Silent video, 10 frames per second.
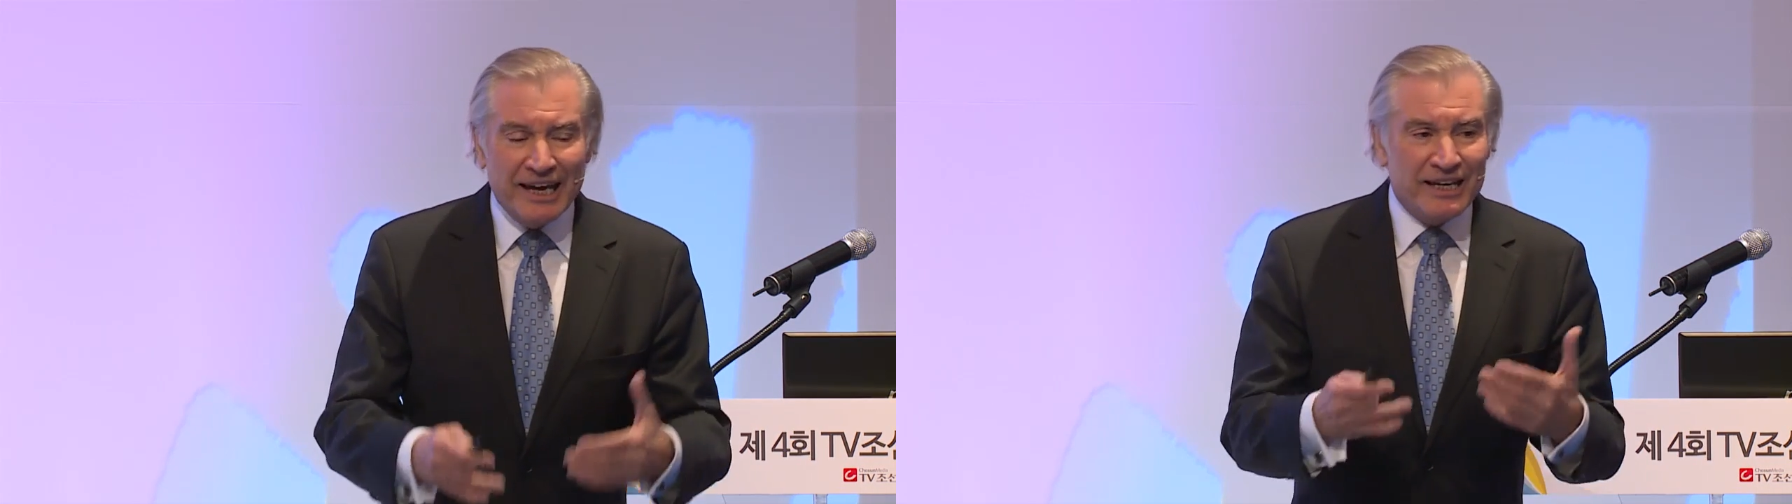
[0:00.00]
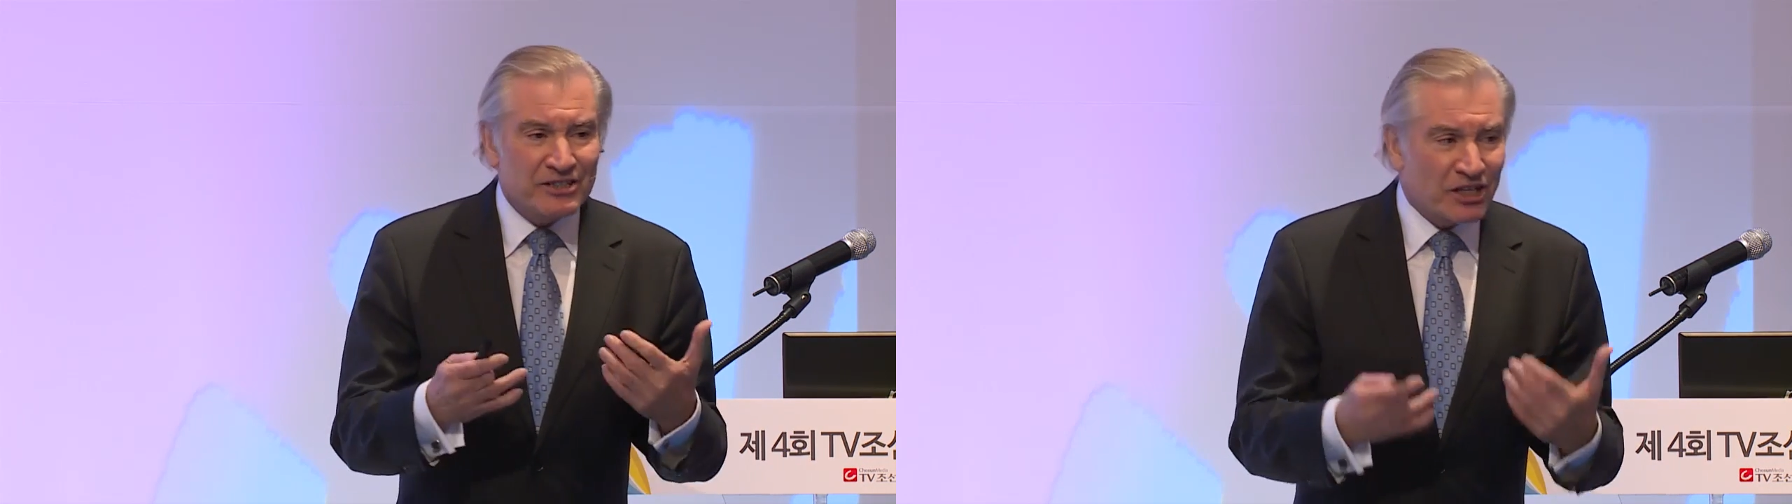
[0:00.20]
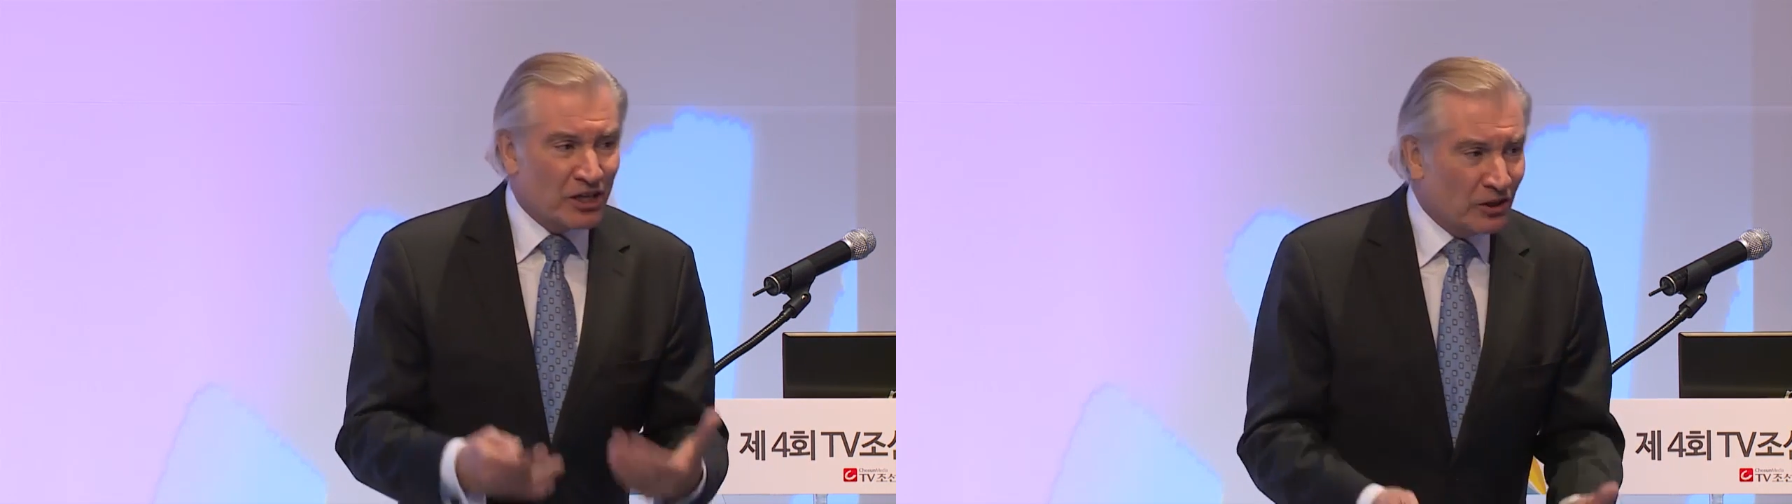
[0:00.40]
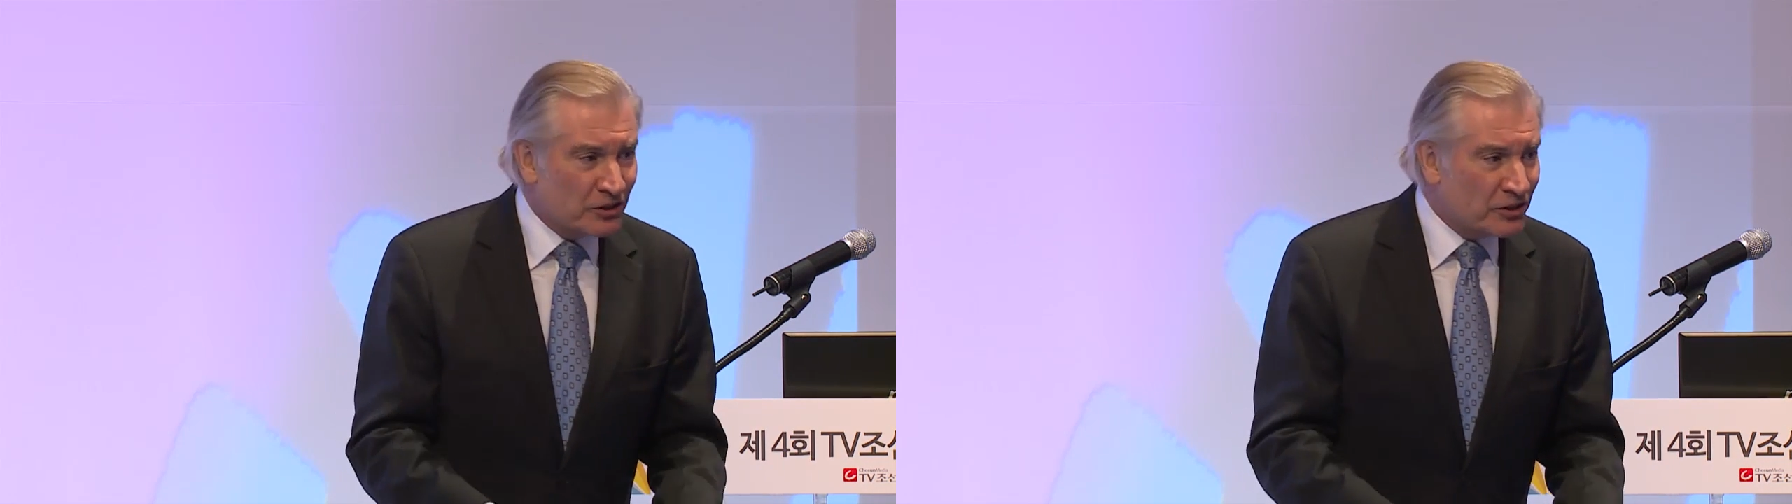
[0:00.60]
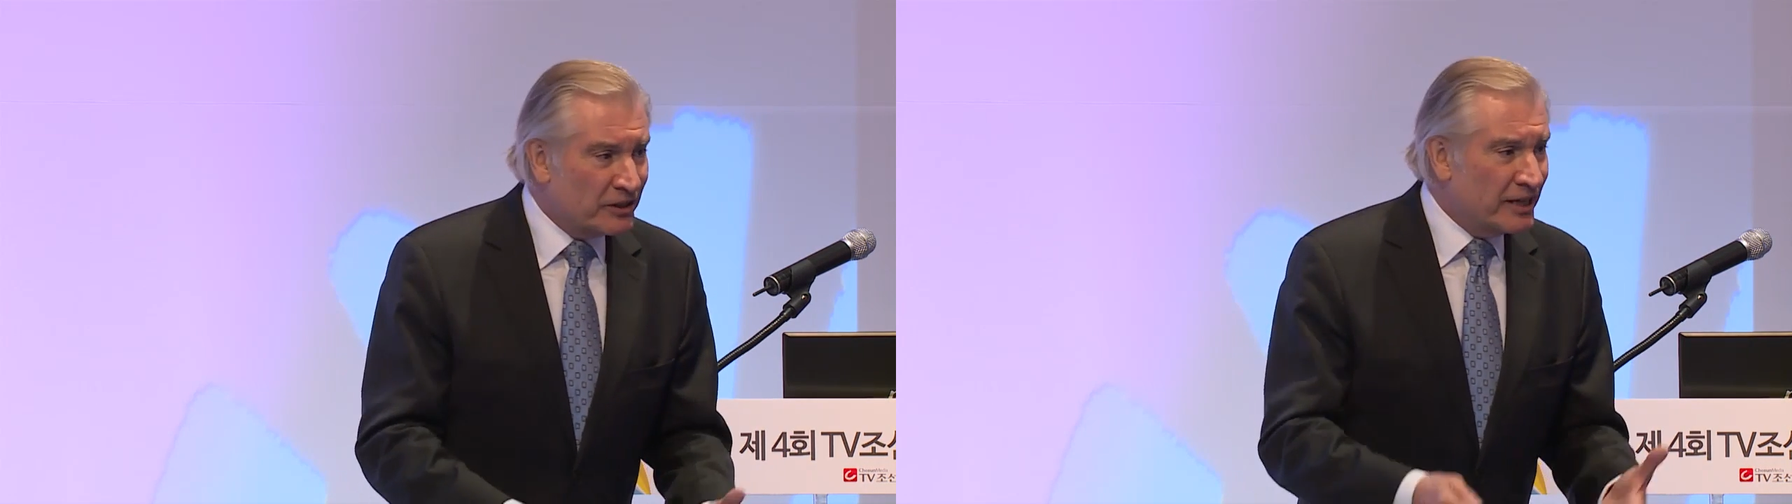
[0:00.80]
as a
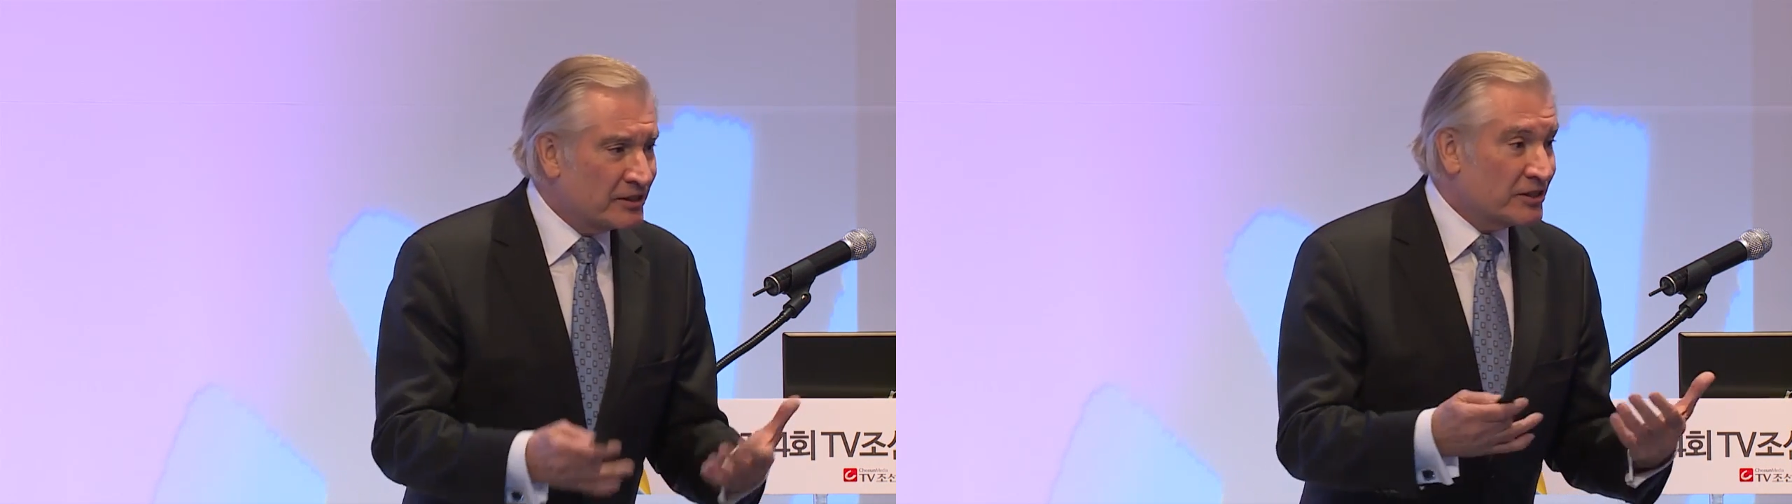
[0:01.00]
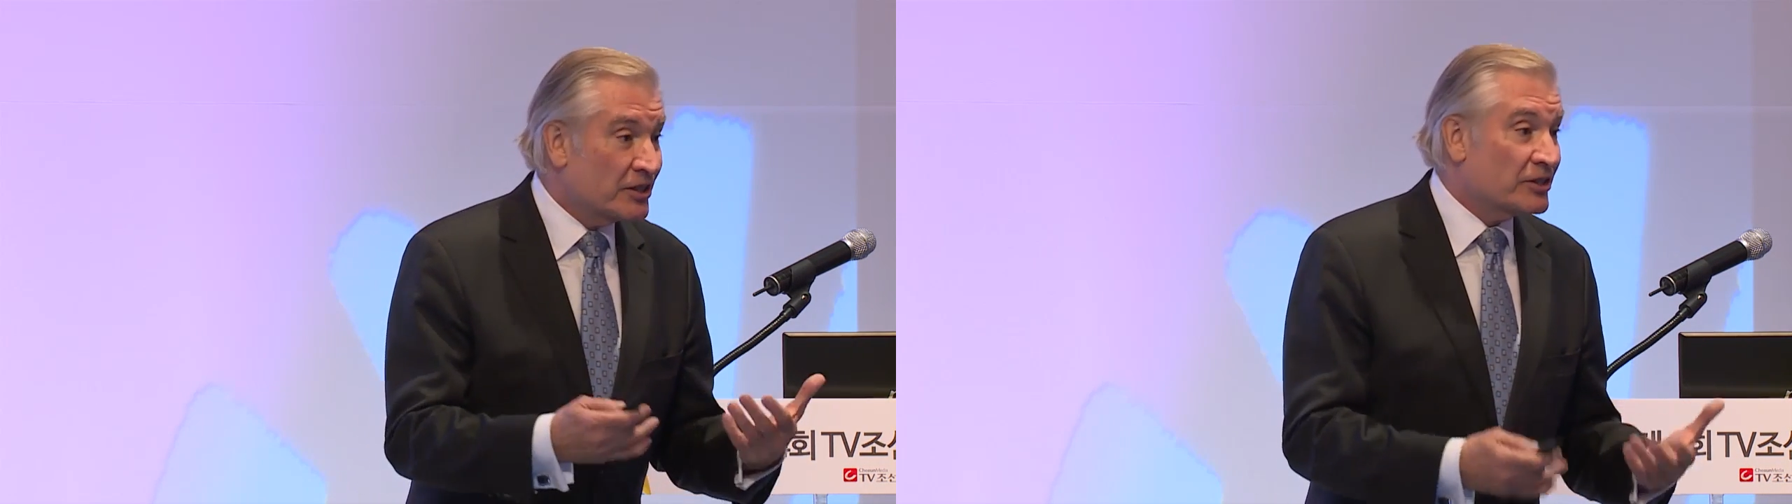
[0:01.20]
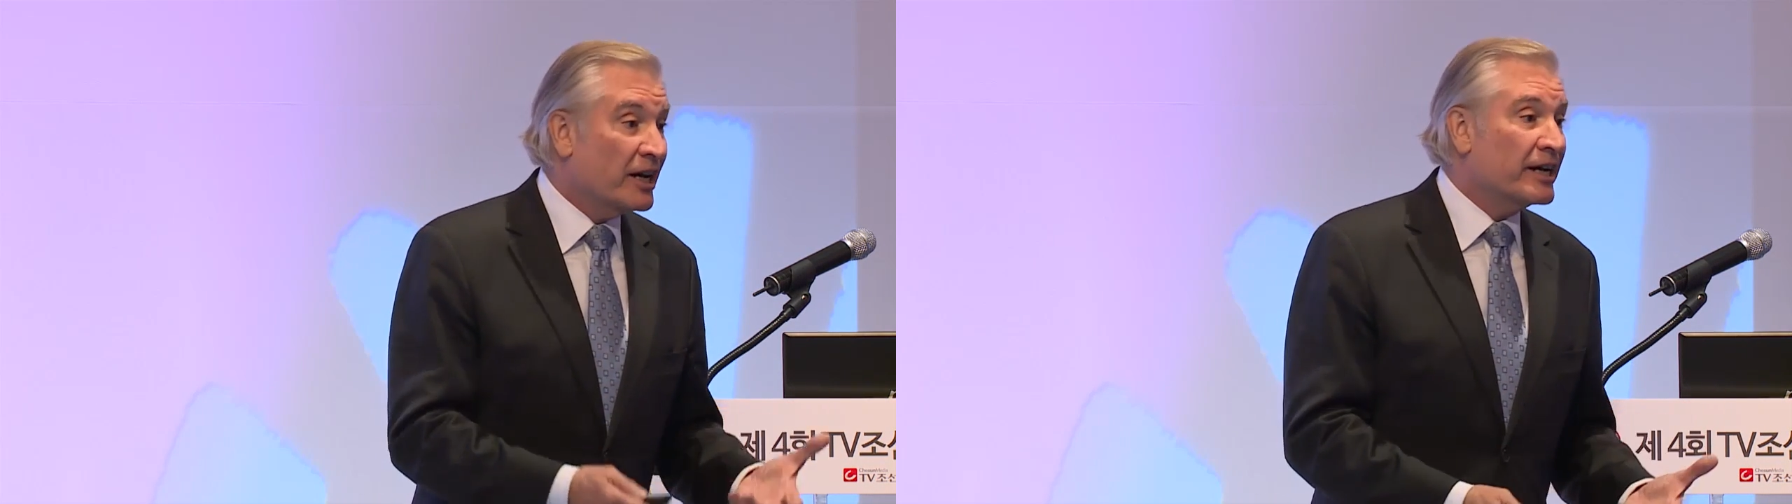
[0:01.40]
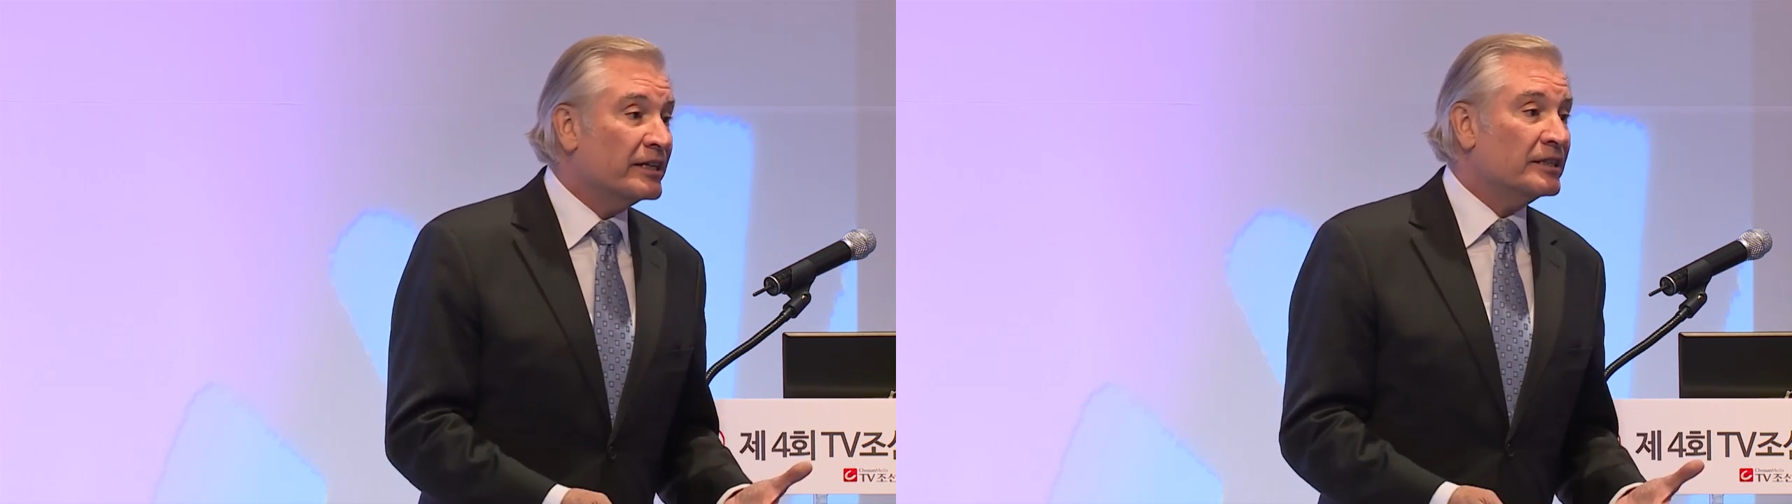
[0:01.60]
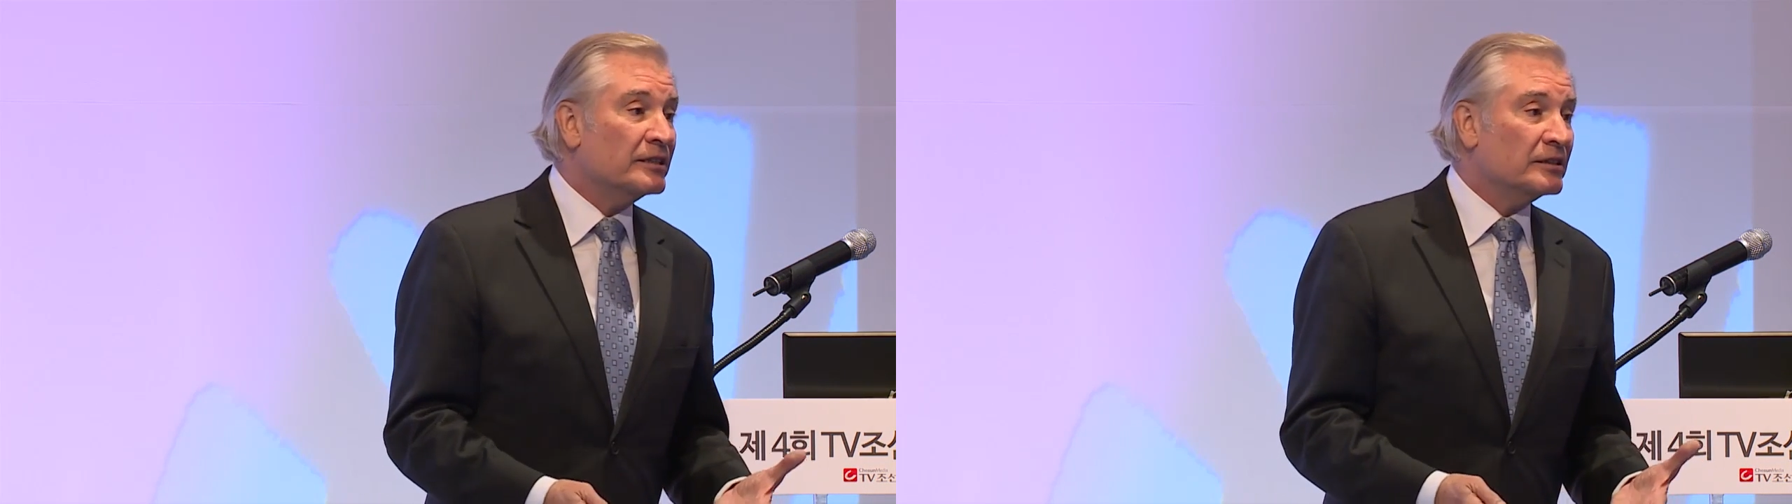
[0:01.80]
culture, as a
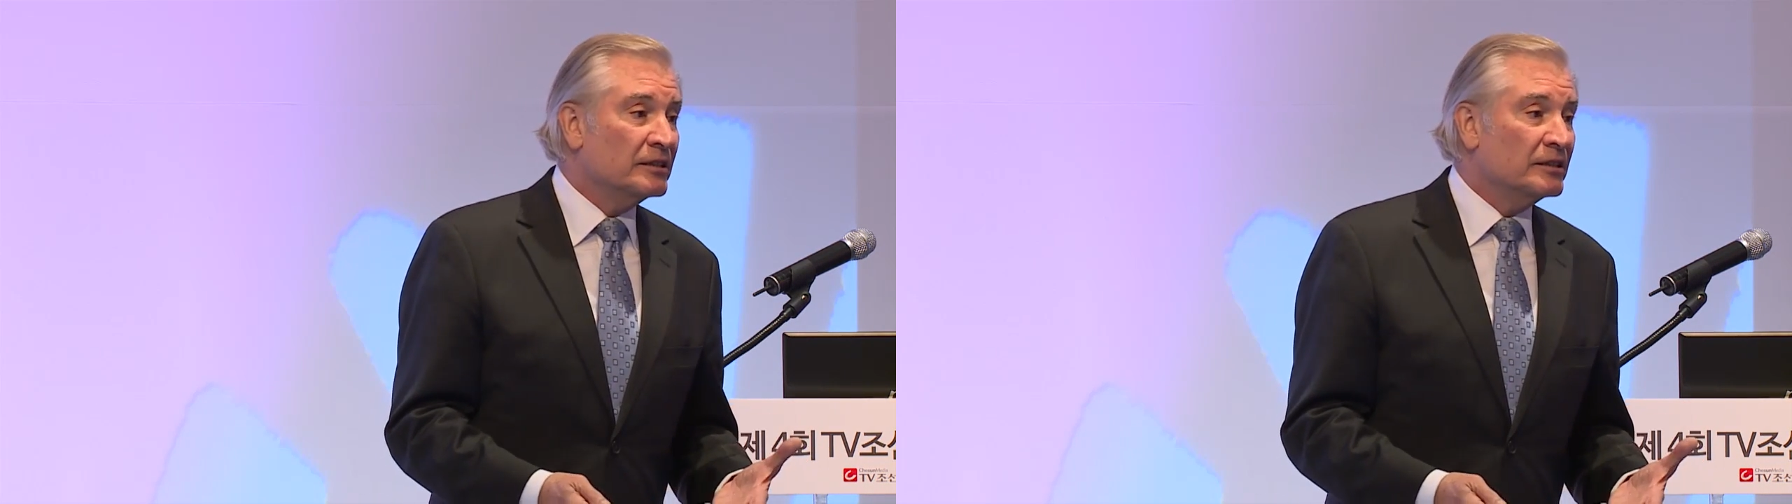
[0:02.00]
society.